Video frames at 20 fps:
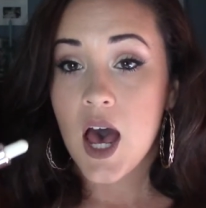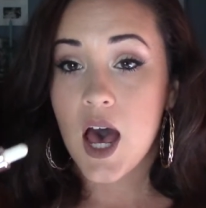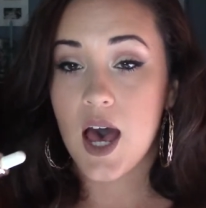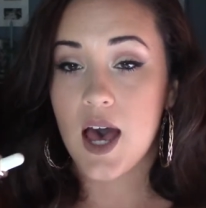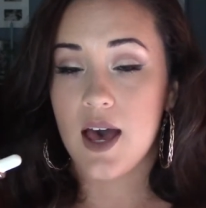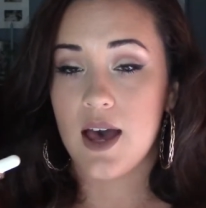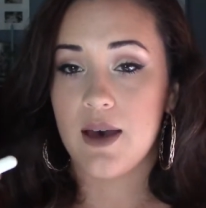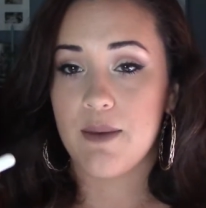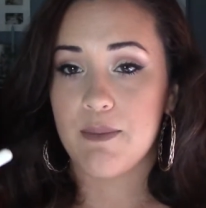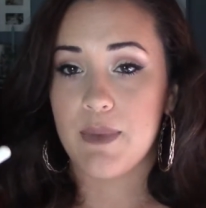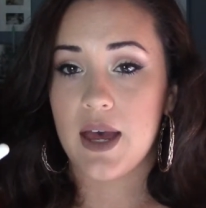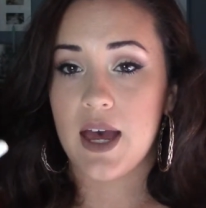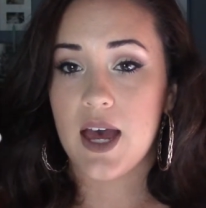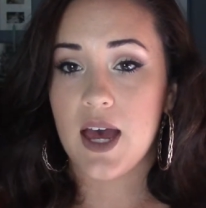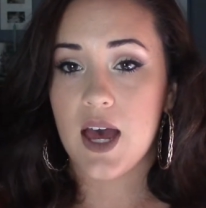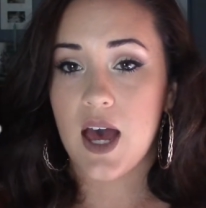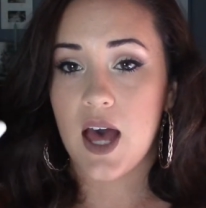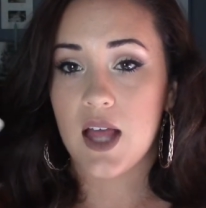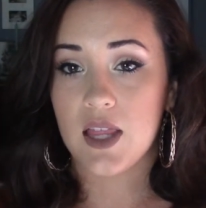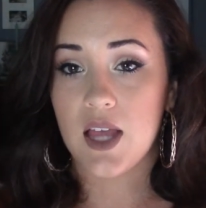A
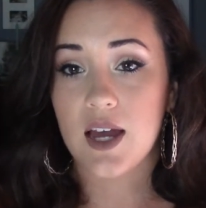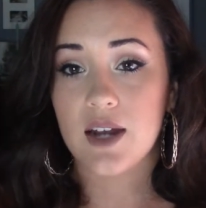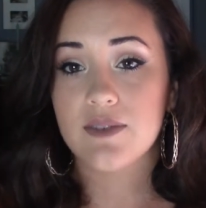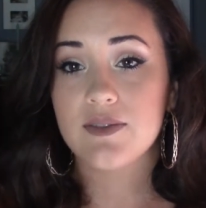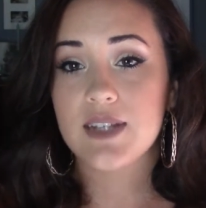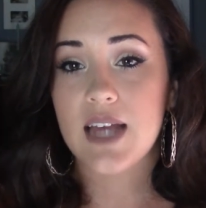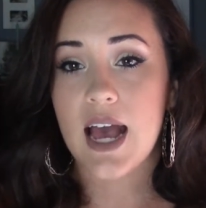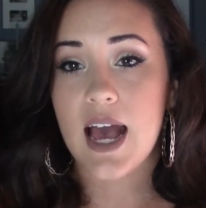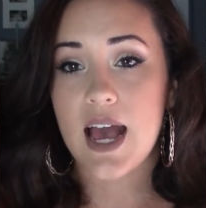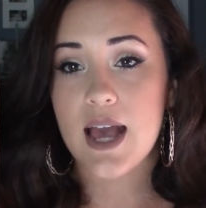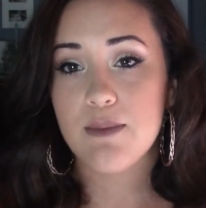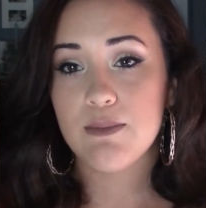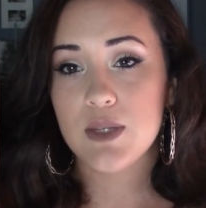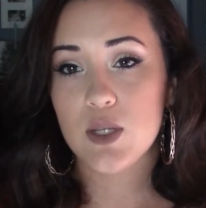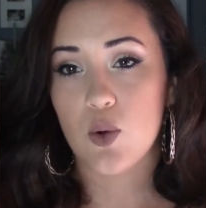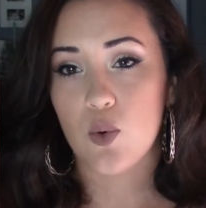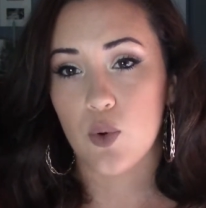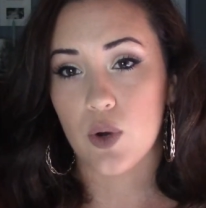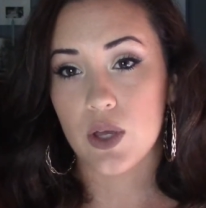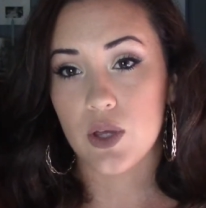lot of times
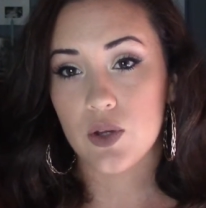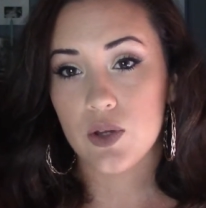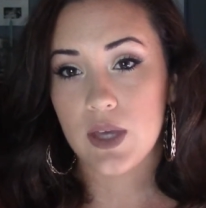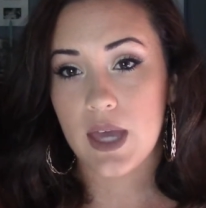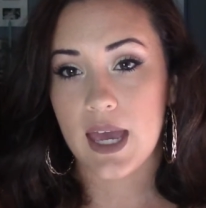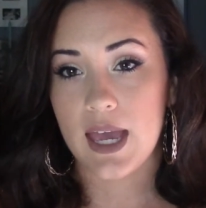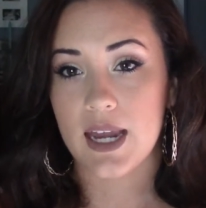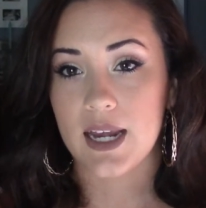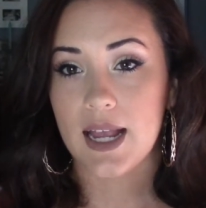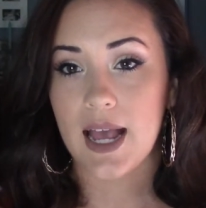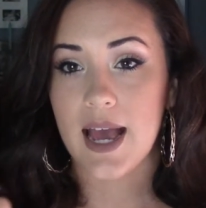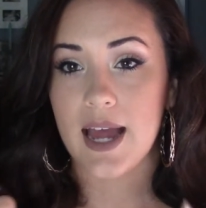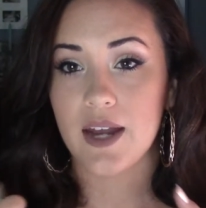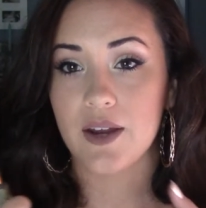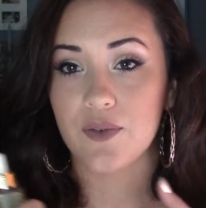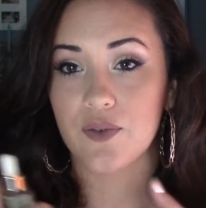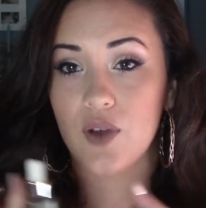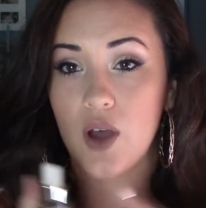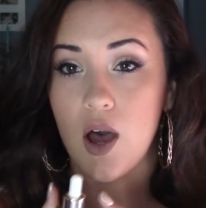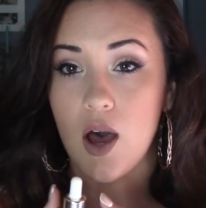oil can kind
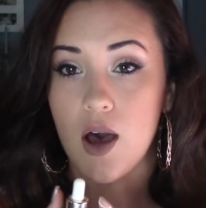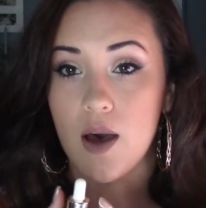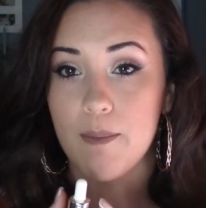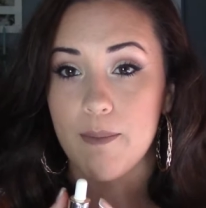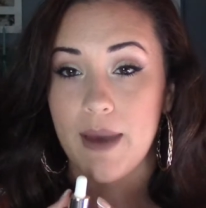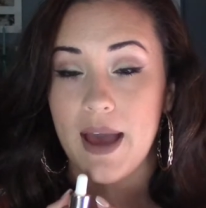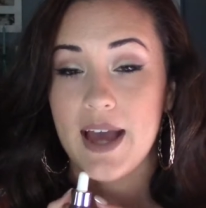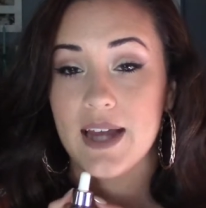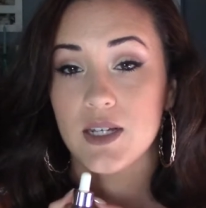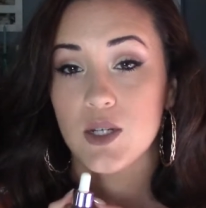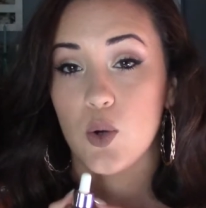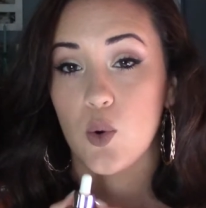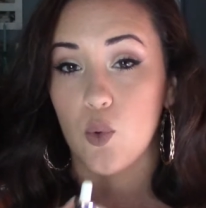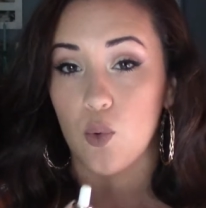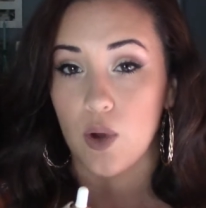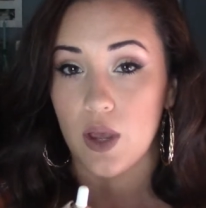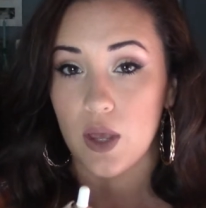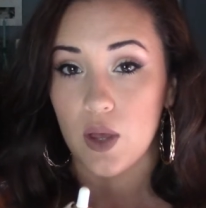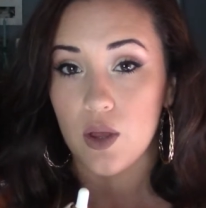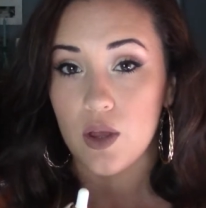of combat
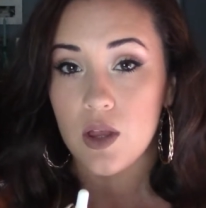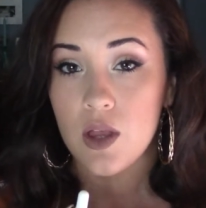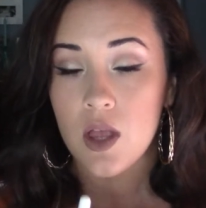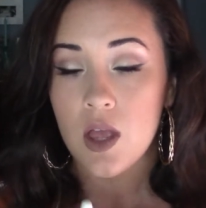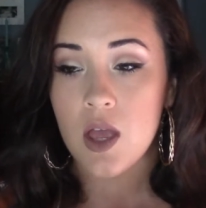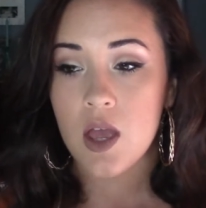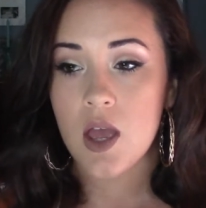oil.